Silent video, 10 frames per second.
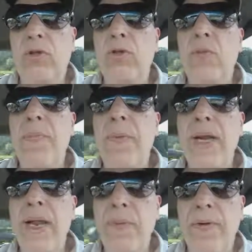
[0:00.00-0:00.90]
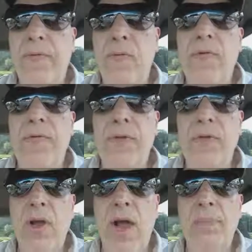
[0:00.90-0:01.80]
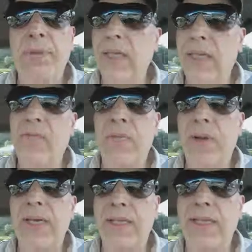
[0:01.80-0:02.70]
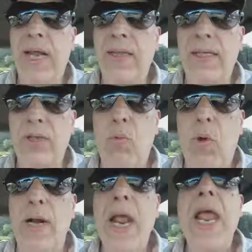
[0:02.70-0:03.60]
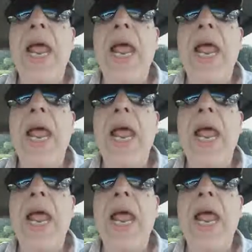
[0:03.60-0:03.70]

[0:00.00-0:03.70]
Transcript: because we've been there before a few times at different places, not this one,